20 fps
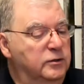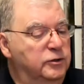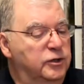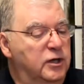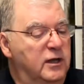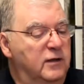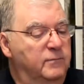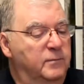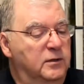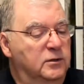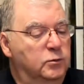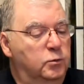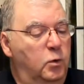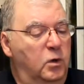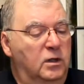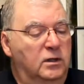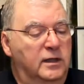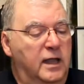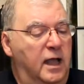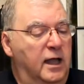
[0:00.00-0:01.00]
achievements
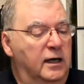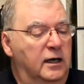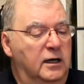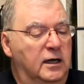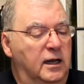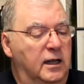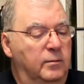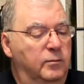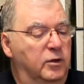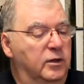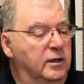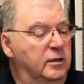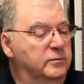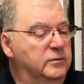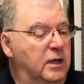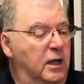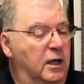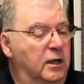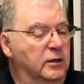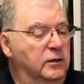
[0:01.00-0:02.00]
will not enable them
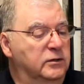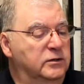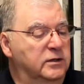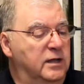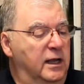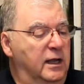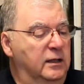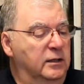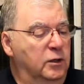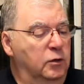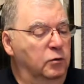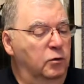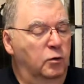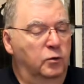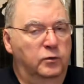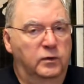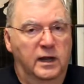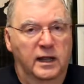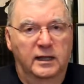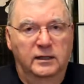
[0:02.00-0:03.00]
to understand their
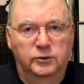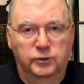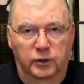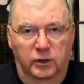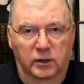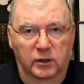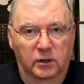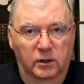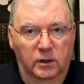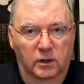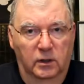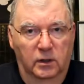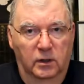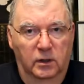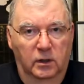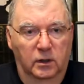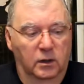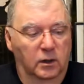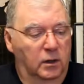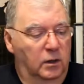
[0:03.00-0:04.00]
own nature.
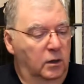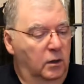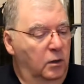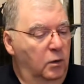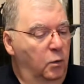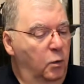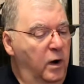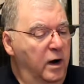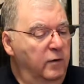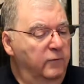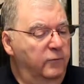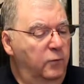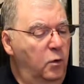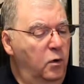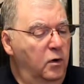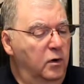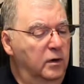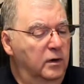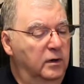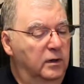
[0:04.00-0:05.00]

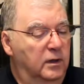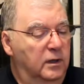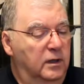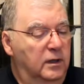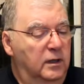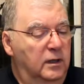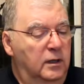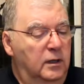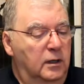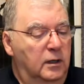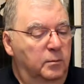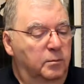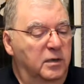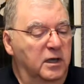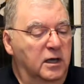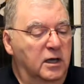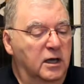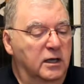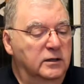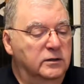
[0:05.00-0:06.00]
Wherefore?
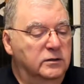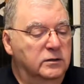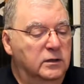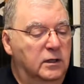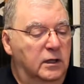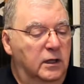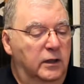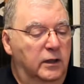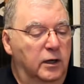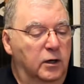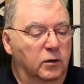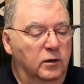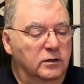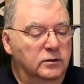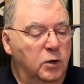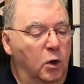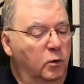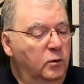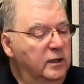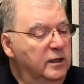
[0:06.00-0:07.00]
Because there
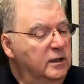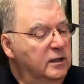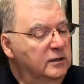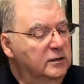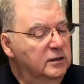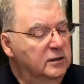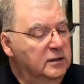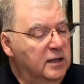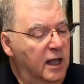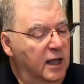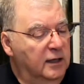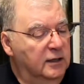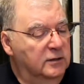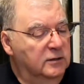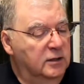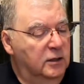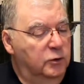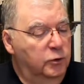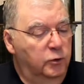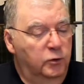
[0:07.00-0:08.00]
is only the
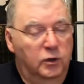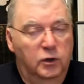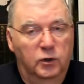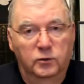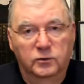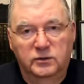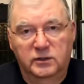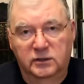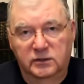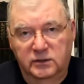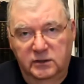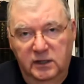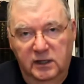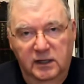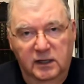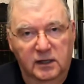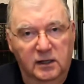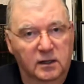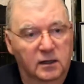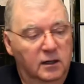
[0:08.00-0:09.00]
Tathagata who knows the
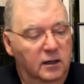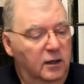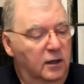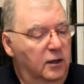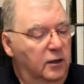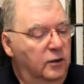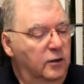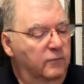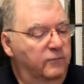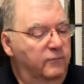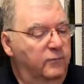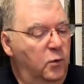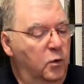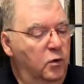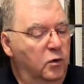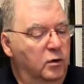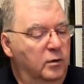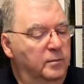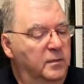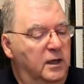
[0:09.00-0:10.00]
seed, the
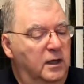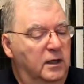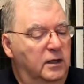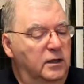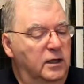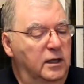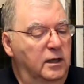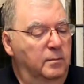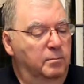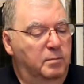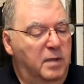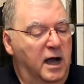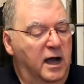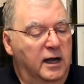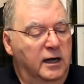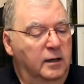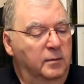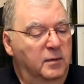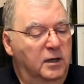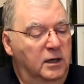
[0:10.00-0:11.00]
form, the
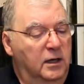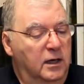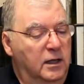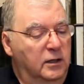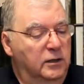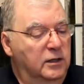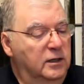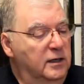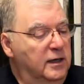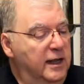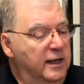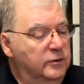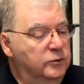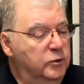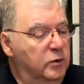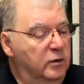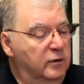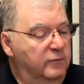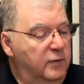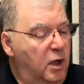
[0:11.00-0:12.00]
embodiment, the
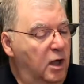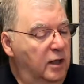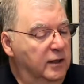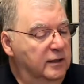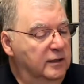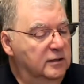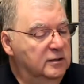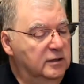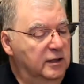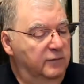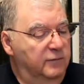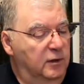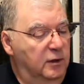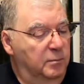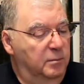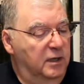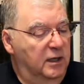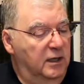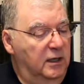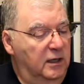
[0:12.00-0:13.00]
nature of all these living
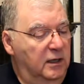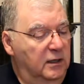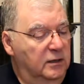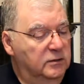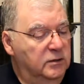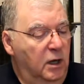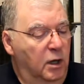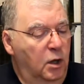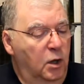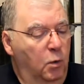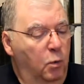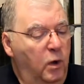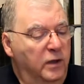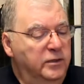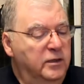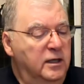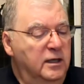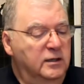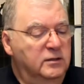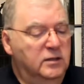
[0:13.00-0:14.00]
beings,
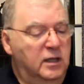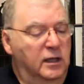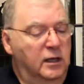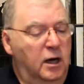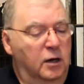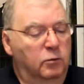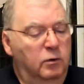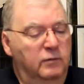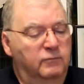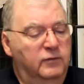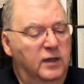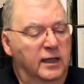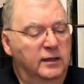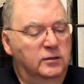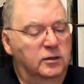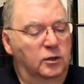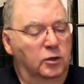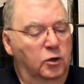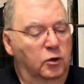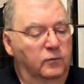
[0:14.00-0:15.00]
what things they are
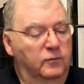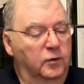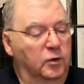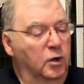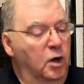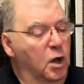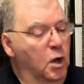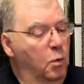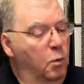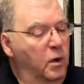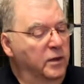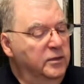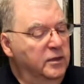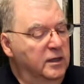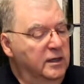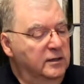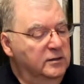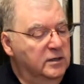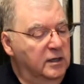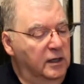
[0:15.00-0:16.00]
reflecting over, what
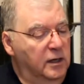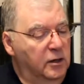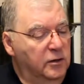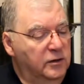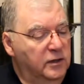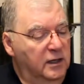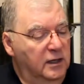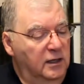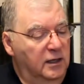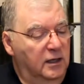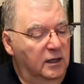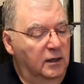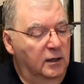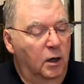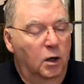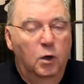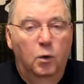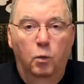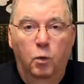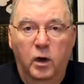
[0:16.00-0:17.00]
things they are thinking,
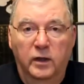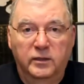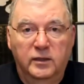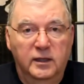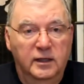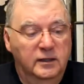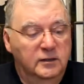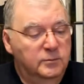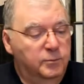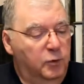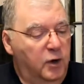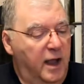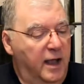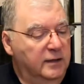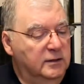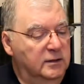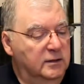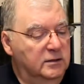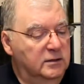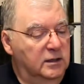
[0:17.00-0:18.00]
what things
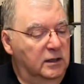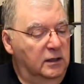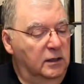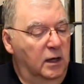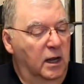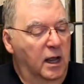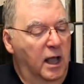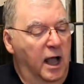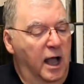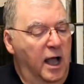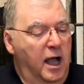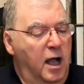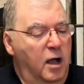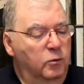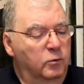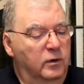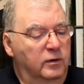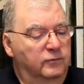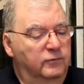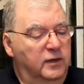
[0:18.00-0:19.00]
practicing, how
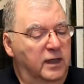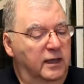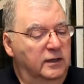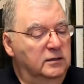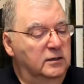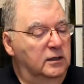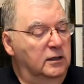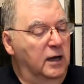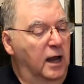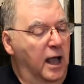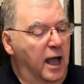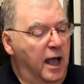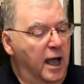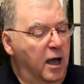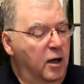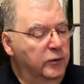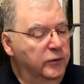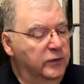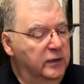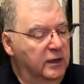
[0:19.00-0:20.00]
reflecting,
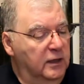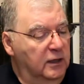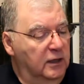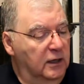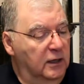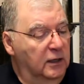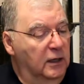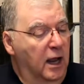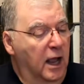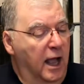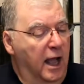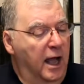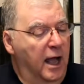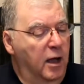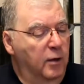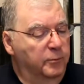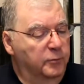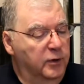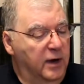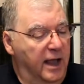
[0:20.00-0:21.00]
how thinking,
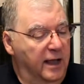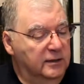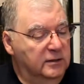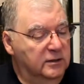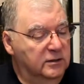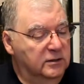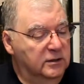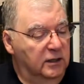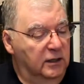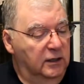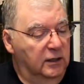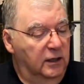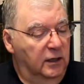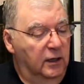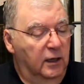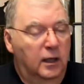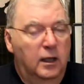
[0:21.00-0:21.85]
how practicing,